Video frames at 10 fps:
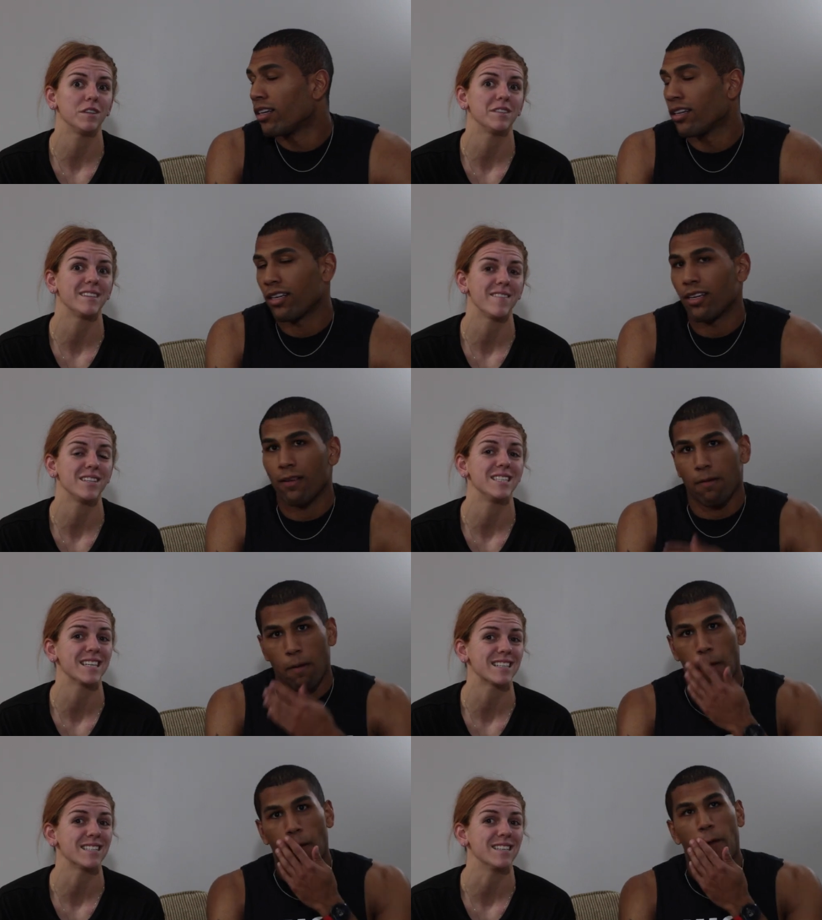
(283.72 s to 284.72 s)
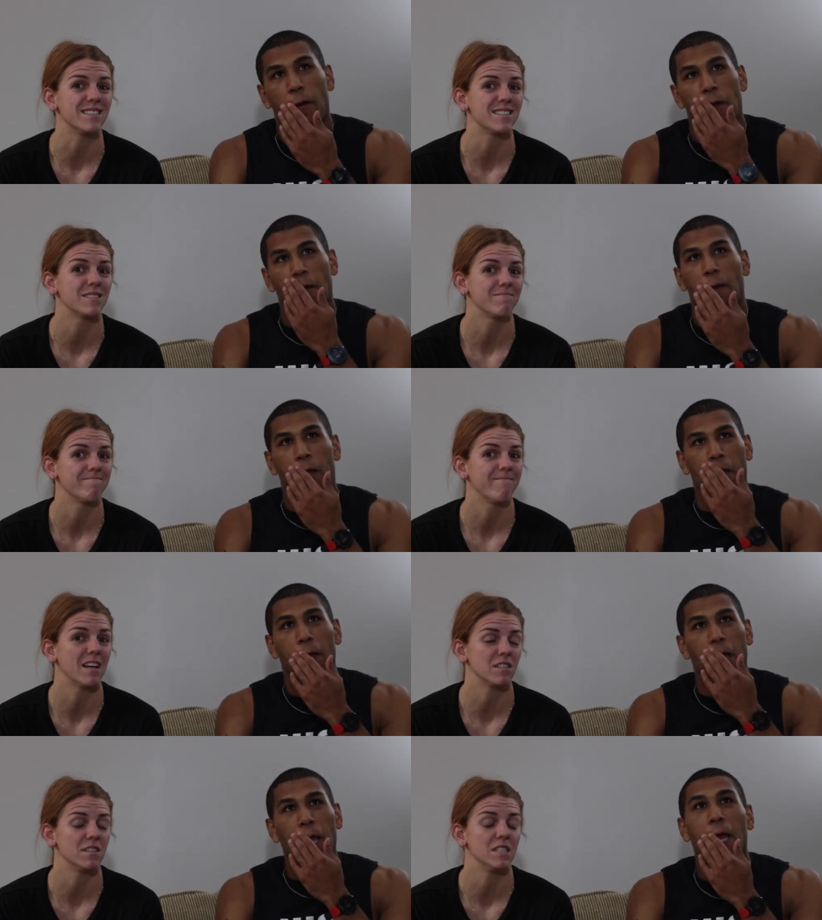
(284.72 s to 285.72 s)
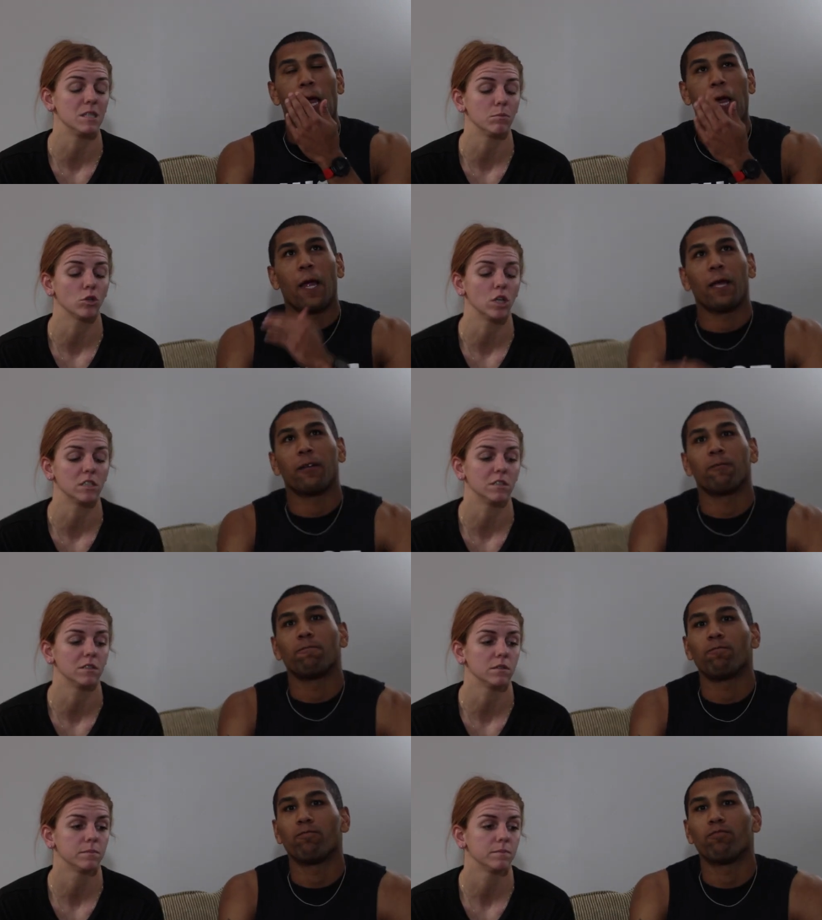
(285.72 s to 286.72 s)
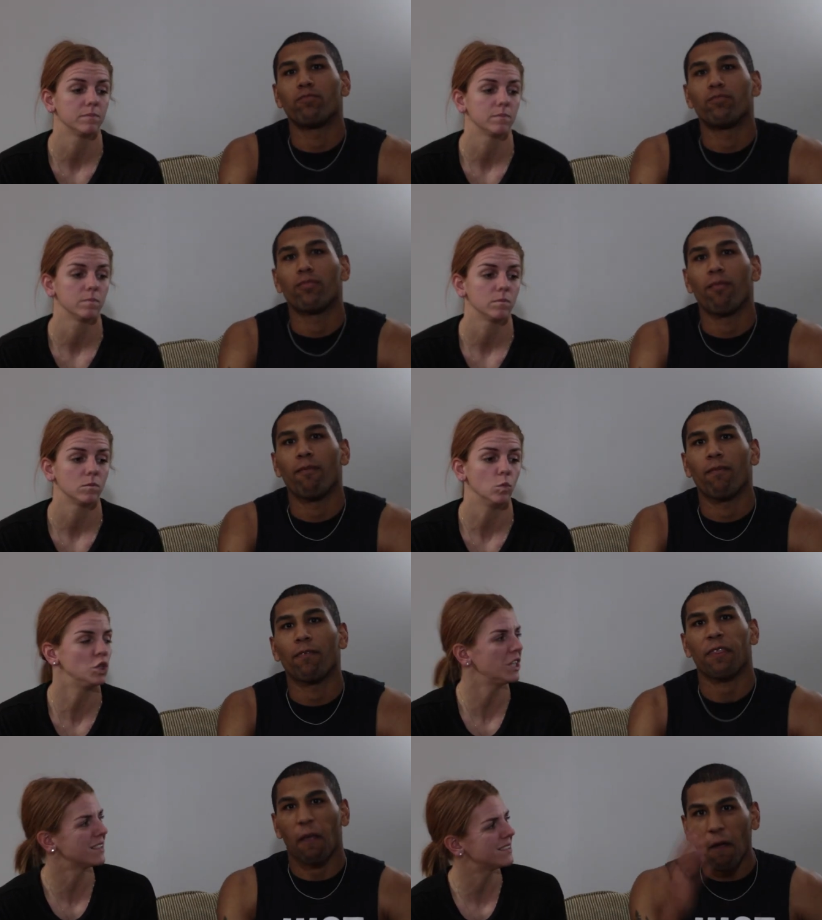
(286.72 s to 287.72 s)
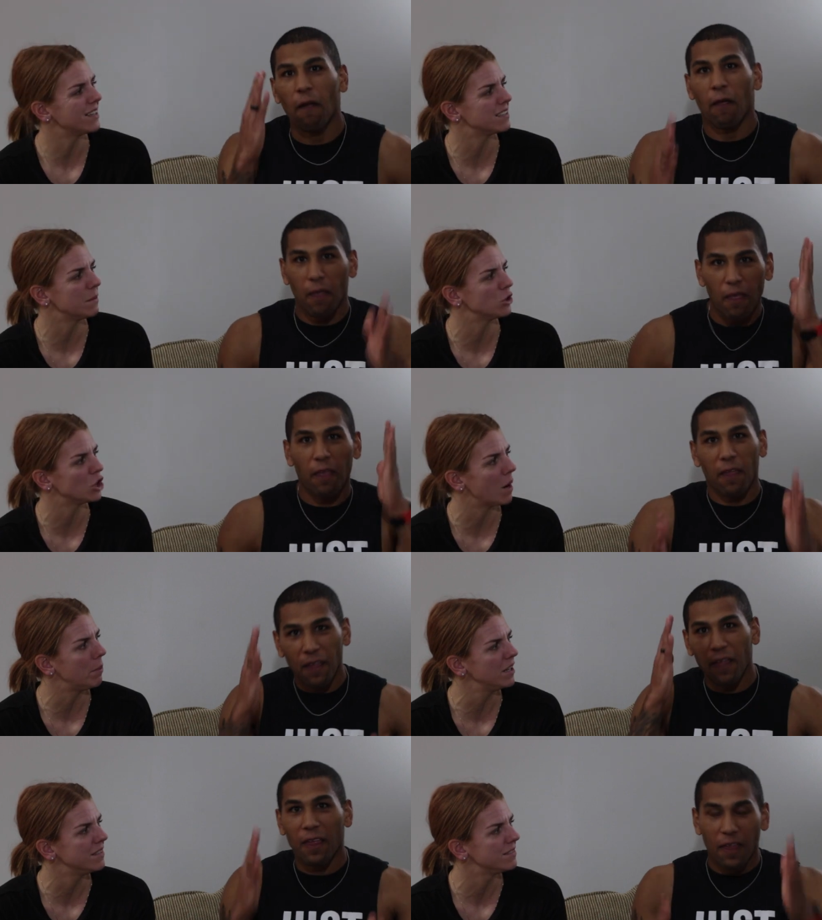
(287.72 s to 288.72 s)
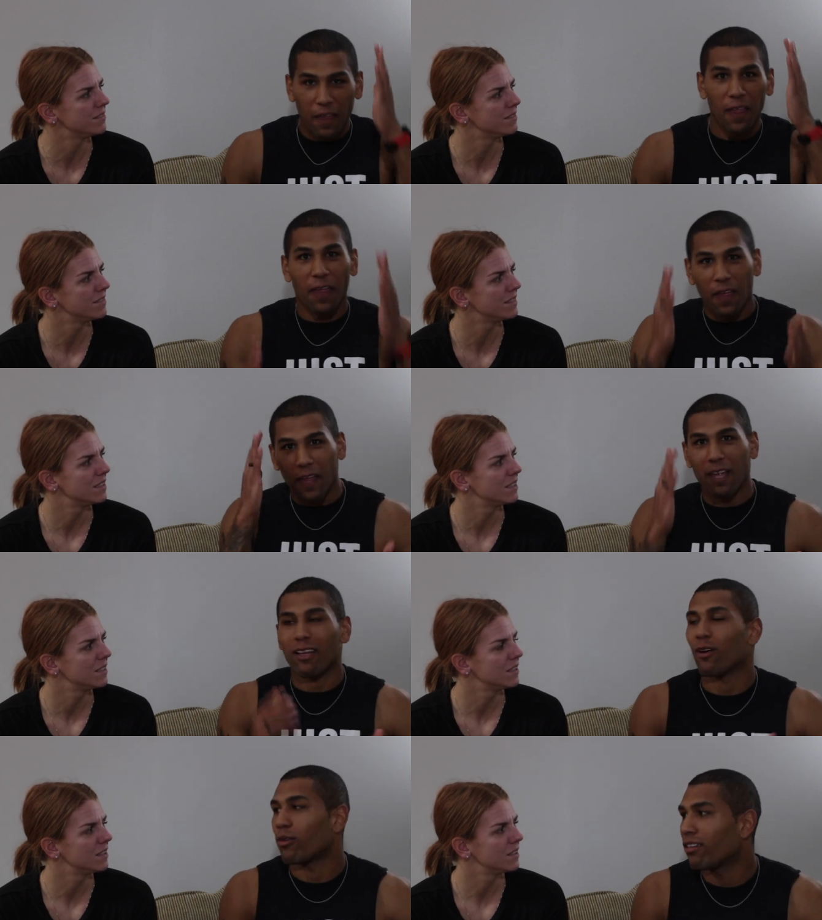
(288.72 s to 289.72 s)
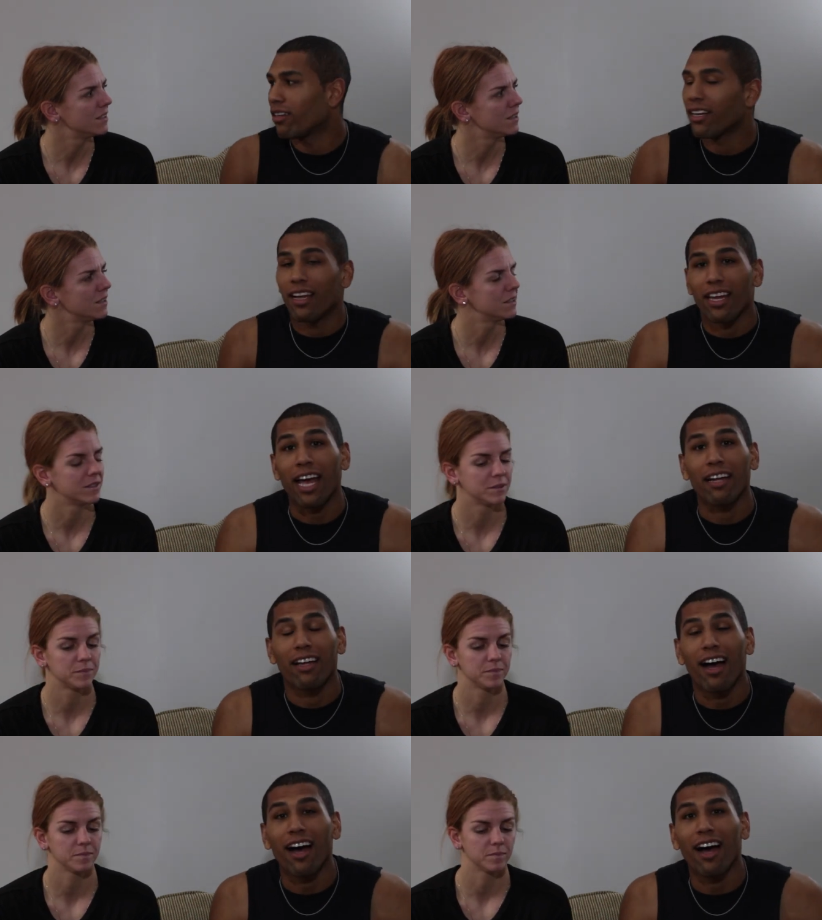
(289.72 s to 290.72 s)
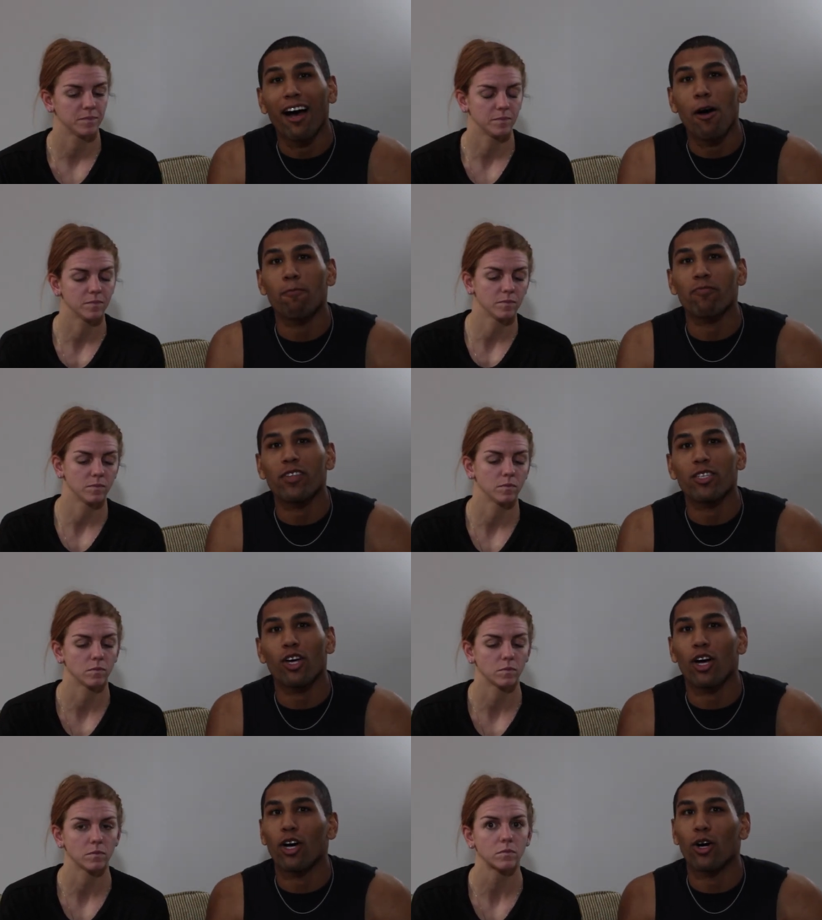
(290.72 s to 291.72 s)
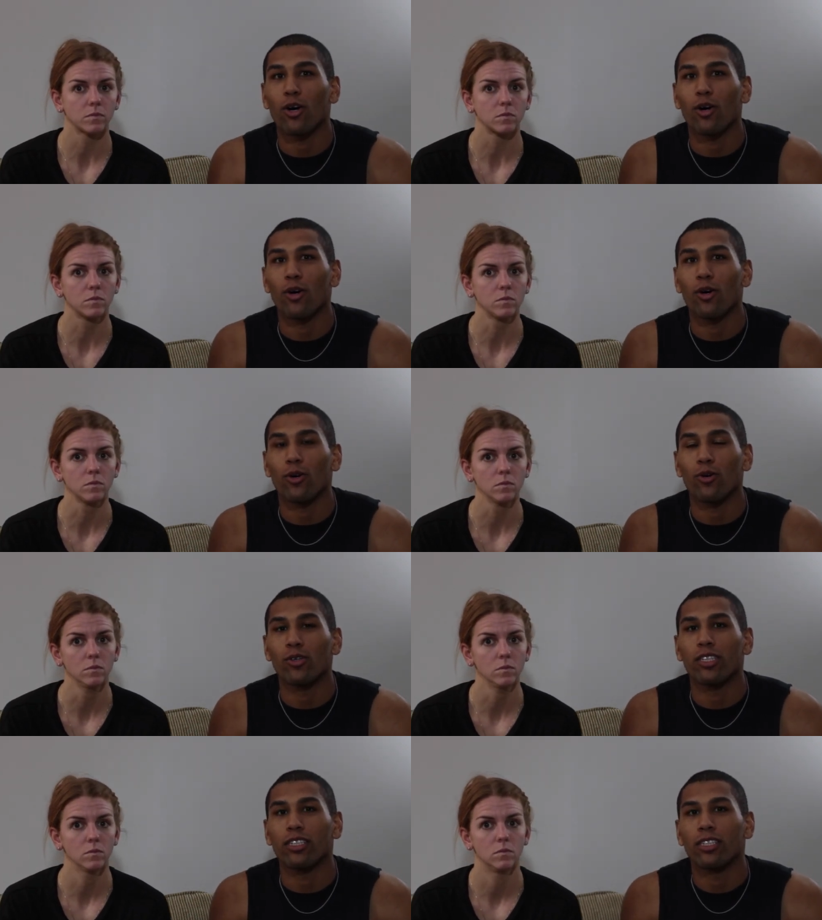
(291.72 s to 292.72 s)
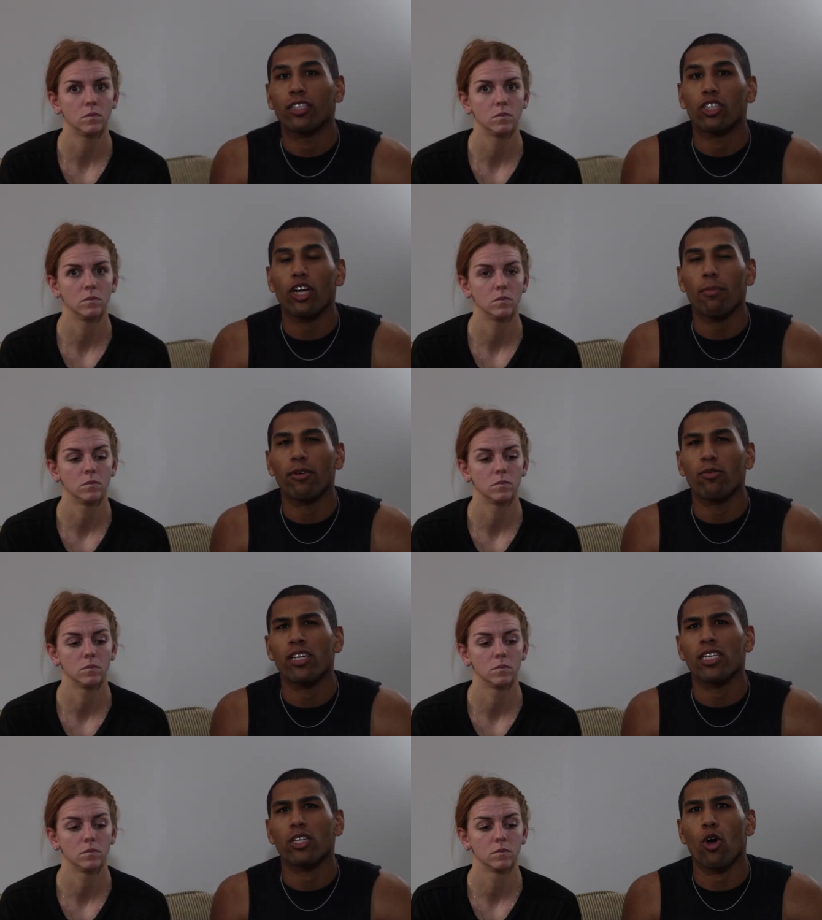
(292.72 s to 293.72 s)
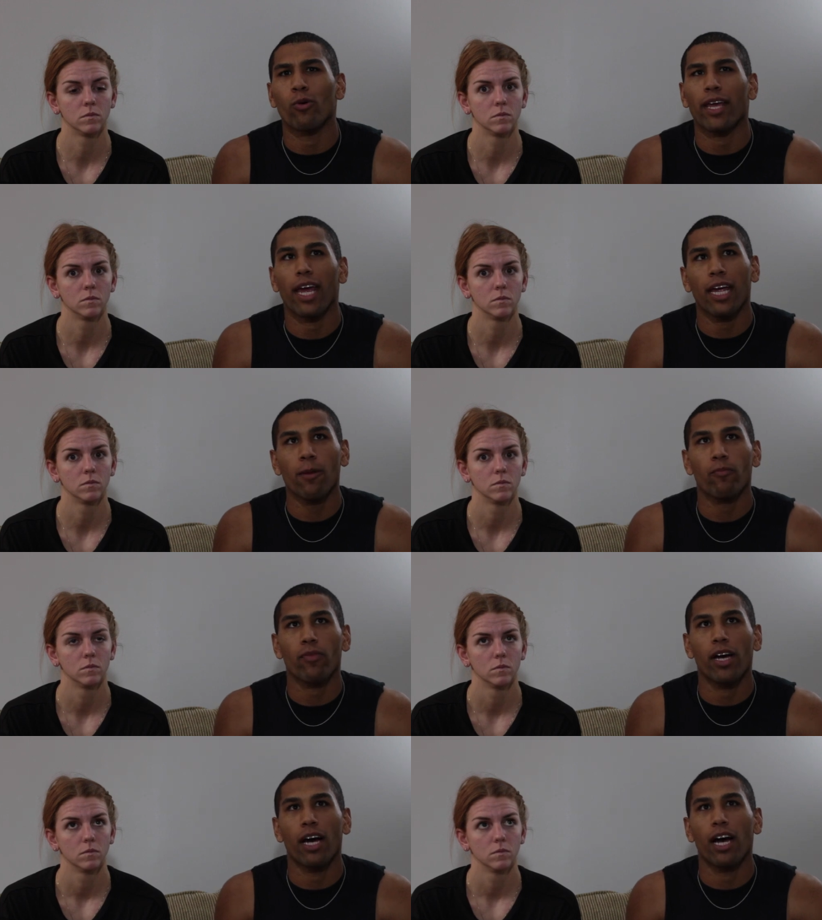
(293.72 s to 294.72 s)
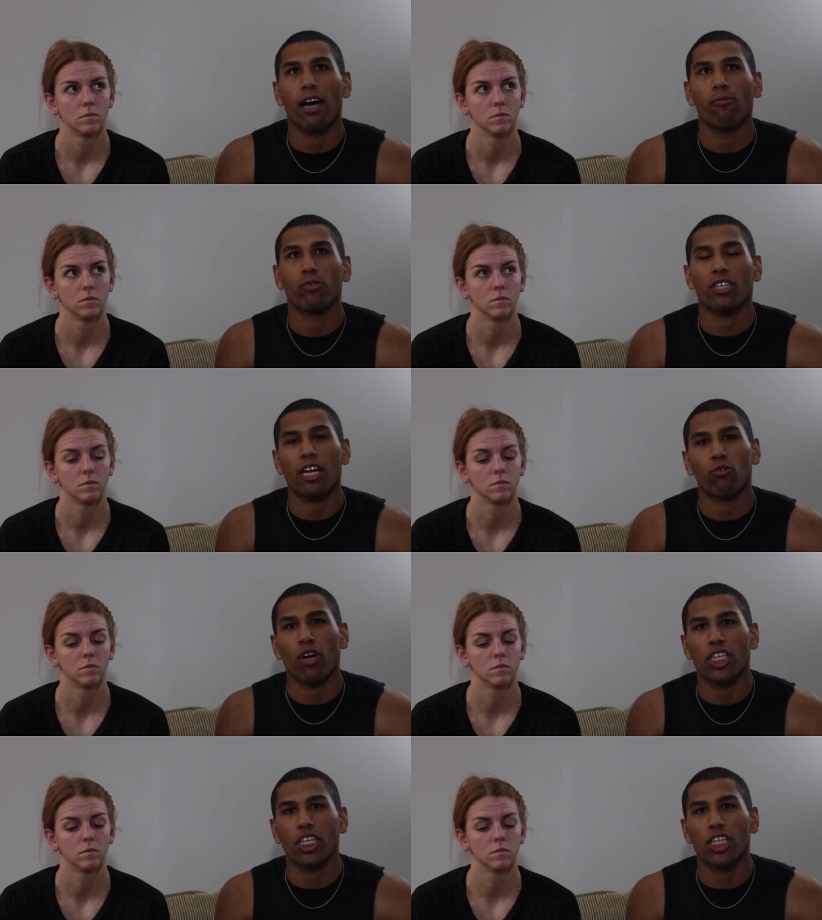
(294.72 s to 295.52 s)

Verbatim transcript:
Speaker 1: to the seven sixes as the season progresses. Would you like to tell us about shot put?
Speaker 2: Oh. Yeah, um, so shot put was okay. Um, was kind of